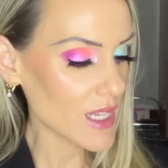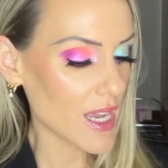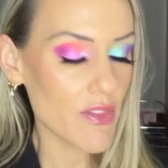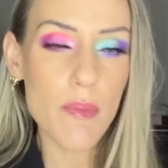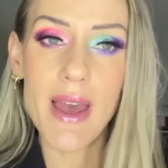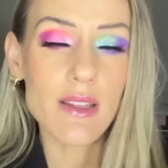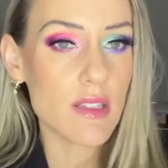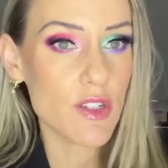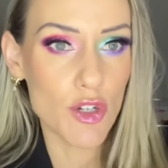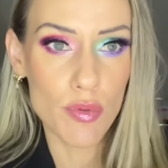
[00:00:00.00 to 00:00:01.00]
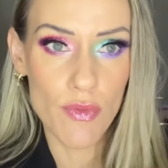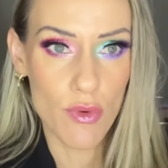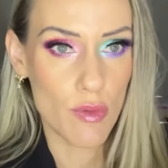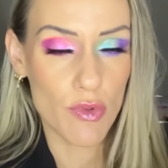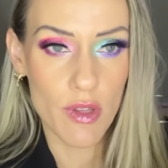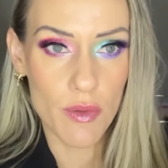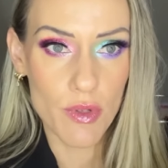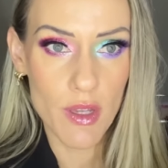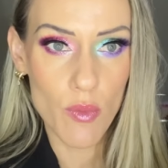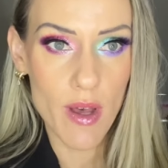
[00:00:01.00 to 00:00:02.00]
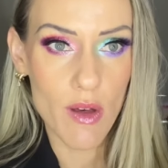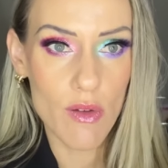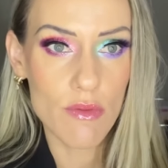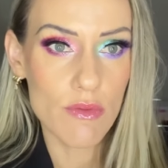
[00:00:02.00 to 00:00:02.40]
And the mattes in here perform really, really well.